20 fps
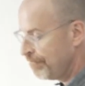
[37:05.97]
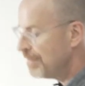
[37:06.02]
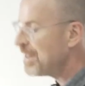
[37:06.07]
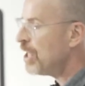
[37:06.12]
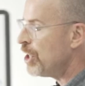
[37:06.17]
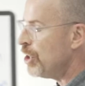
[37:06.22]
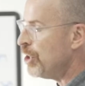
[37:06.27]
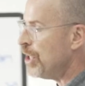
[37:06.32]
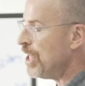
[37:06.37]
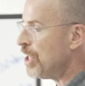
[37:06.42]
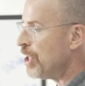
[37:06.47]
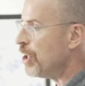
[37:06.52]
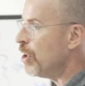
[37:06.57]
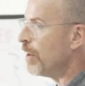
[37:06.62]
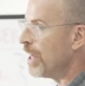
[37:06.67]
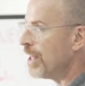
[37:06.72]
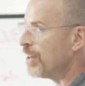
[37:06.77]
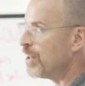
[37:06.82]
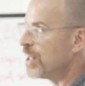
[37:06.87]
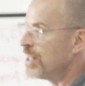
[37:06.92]
you need to go
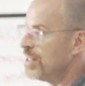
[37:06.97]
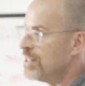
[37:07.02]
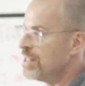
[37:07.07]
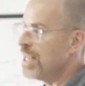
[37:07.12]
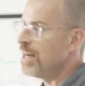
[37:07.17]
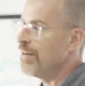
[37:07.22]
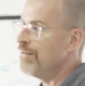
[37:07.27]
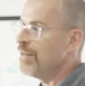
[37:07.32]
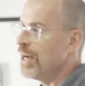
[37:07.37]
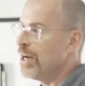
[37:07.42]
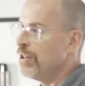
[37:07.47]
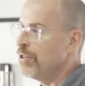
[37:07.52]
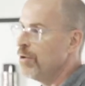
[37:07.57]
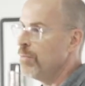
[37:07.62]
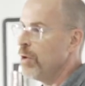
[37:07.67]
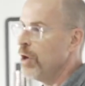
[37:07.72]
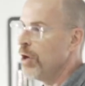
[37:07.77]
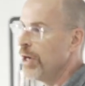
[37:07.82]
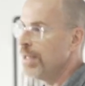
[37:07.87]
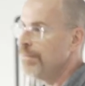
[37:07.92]
get the consent of that other
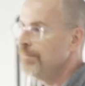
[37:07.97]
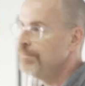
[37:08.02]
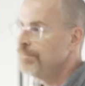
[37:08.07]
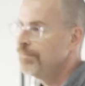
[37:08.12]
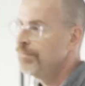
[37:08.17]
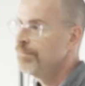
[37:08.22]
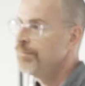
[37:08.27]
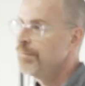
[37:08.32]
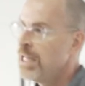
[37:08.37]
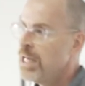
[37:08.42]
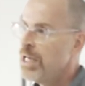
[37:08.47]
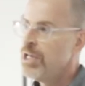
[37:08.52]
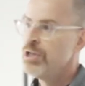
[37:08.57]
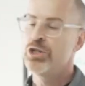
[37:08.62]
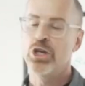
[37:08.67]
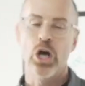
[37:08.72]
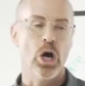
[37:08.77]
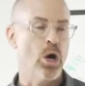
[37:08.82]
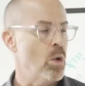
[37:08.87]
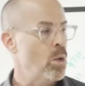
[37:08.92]
party.
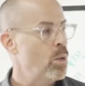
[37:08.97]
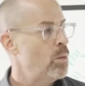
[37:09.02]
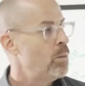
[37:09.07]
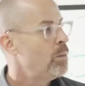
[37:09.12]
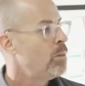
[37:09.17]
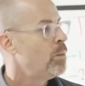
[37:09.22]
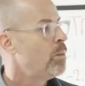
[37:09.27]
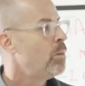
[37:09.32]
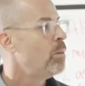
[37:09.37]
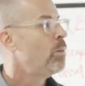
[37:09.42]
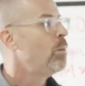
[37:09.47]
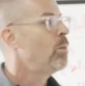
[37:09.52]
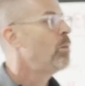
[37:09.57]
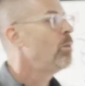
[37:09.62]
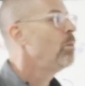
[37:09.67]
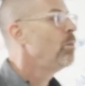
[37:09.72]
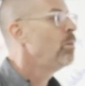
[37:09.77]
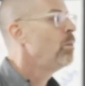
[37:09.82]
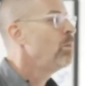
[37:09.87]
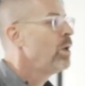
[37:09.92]
So
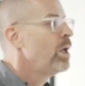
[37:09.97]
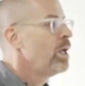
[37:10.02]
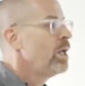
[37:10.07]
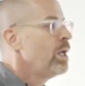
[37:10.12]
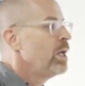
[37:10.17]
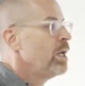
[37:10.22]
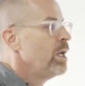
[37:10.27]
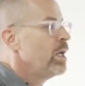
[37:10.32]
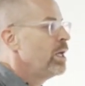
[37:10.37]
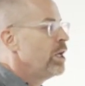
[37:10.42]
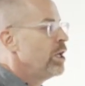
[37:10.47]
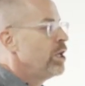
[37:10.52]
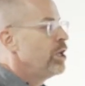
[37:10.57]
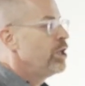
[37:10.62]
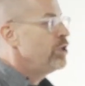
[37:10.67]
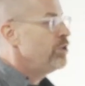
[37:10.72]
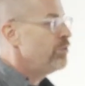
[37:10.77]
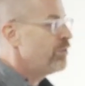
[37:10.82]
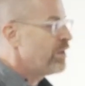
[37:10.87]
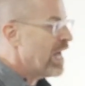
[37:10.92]

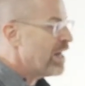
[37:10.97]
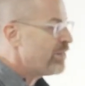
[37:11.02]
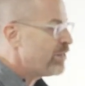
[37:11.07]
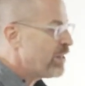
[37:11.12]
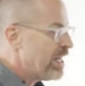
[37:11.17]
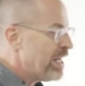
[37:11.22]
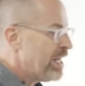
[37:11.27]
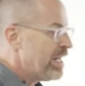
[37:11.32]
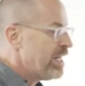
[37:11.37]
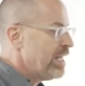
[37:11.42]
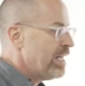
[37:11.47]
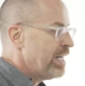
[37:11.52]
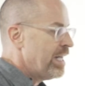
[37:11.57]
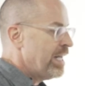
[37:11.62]
you've got the